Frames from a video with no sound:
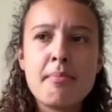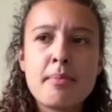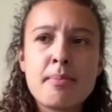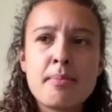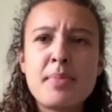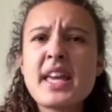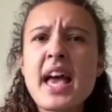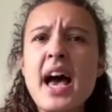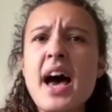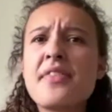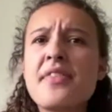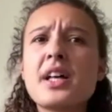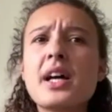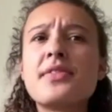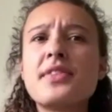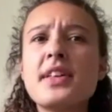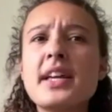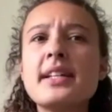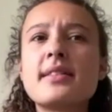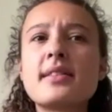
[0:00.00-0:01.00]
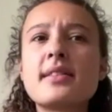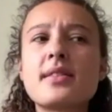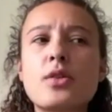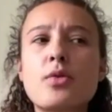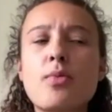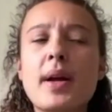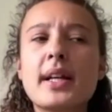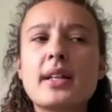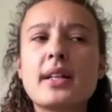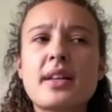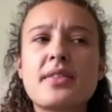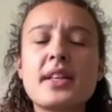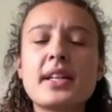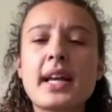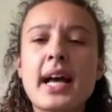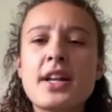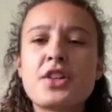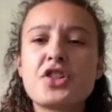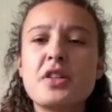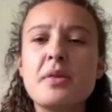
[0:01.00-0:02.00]
But yeah, it's great because I
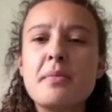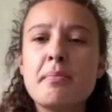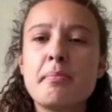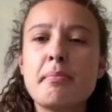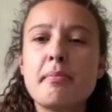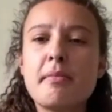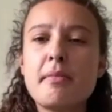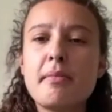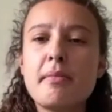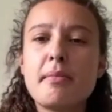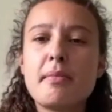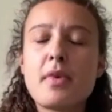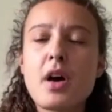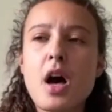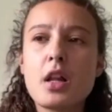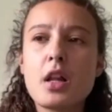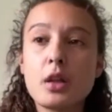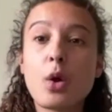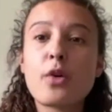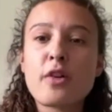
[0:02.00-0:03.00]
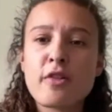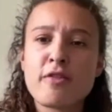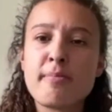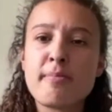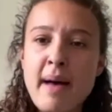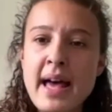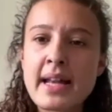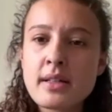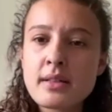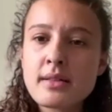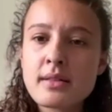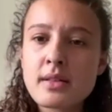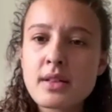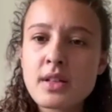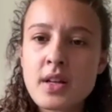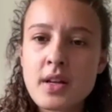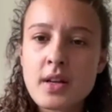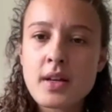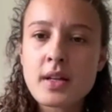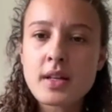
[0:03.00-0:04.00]
think actually a lot of men
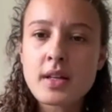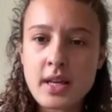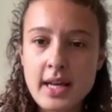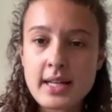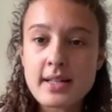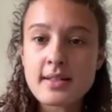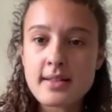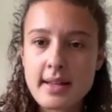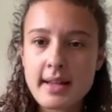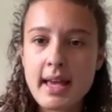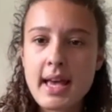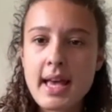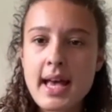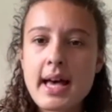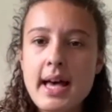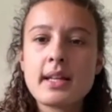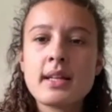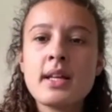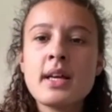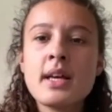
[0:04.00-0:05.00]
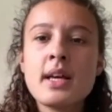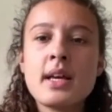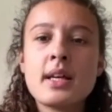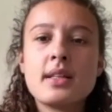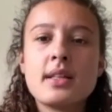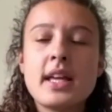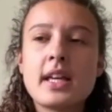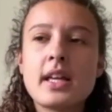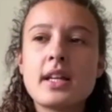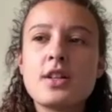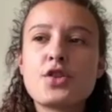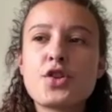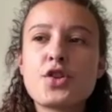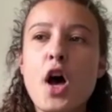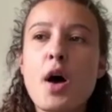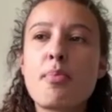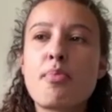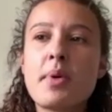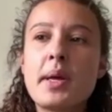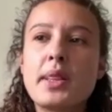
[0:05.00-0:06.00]
can sing it and they can
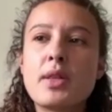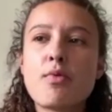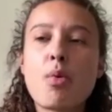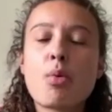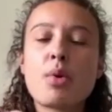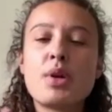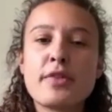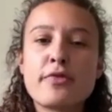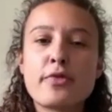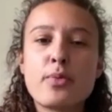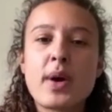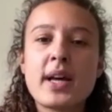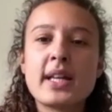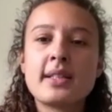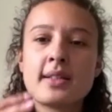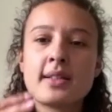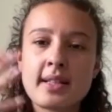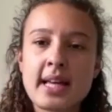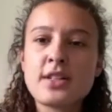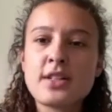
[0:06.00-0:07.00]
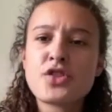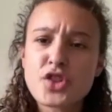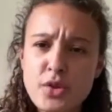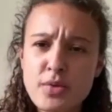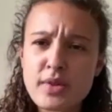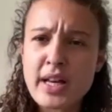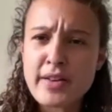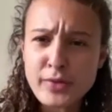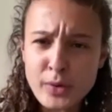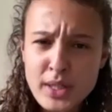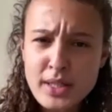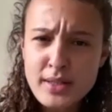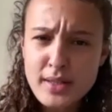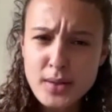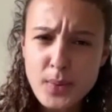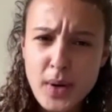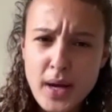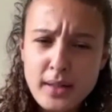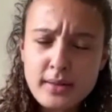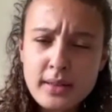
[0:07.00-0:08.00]
interpret the role in a different way to then suit their voice
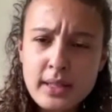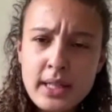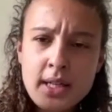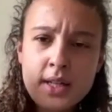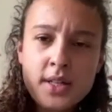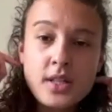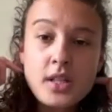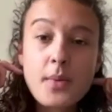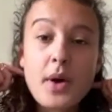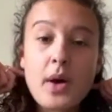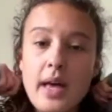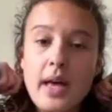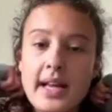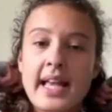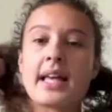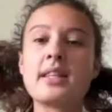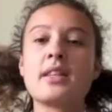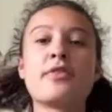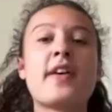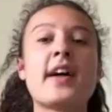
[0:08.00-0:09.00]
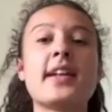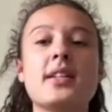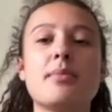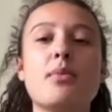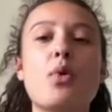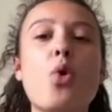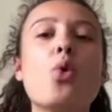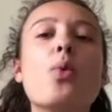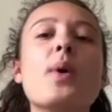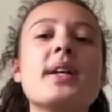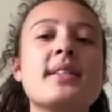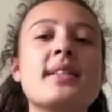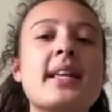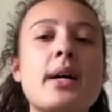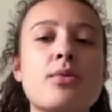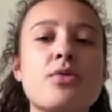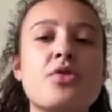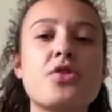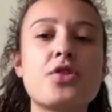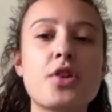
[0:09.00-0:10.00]
as well. So again, the Phantom always
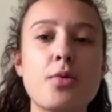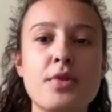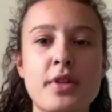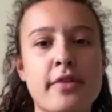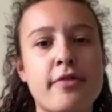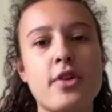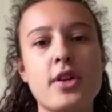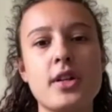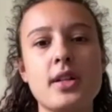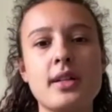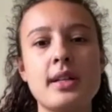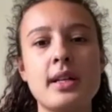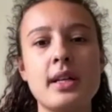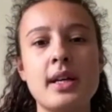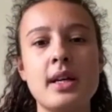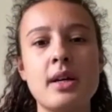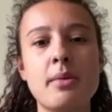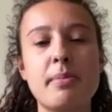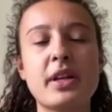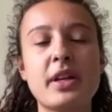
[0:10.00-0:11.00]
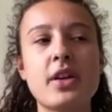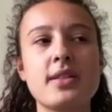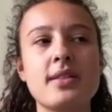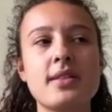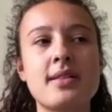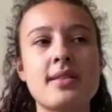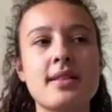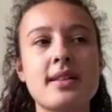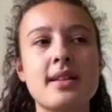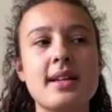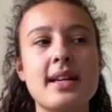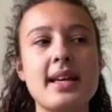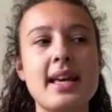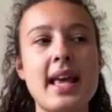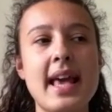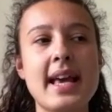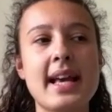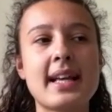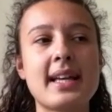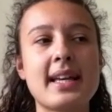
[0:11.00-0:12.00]
sounds so different because
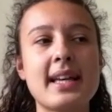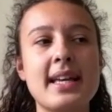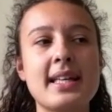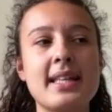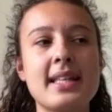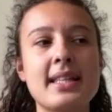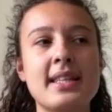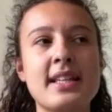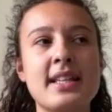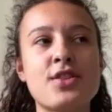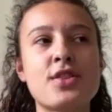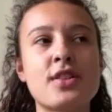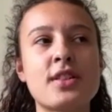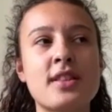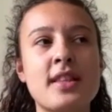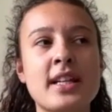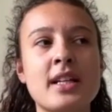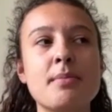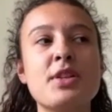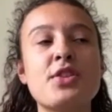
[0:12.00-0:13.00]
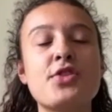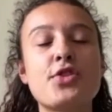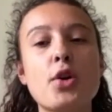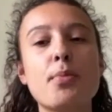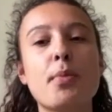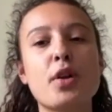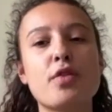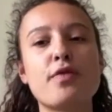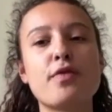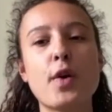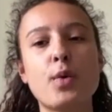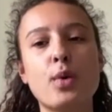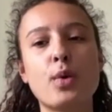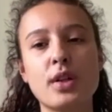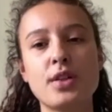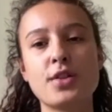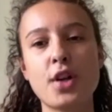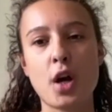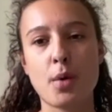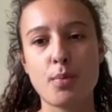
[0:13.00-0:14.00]
there can be so much vocal
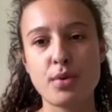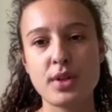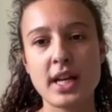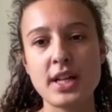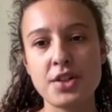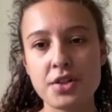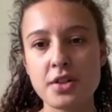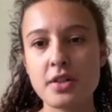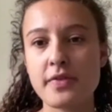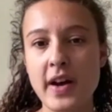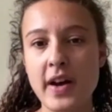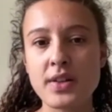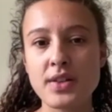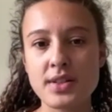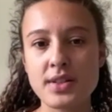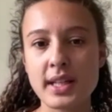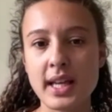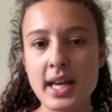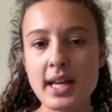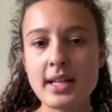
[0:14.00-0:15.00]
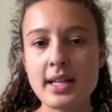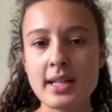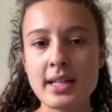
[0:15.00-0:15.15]
interpretation of how you sing it.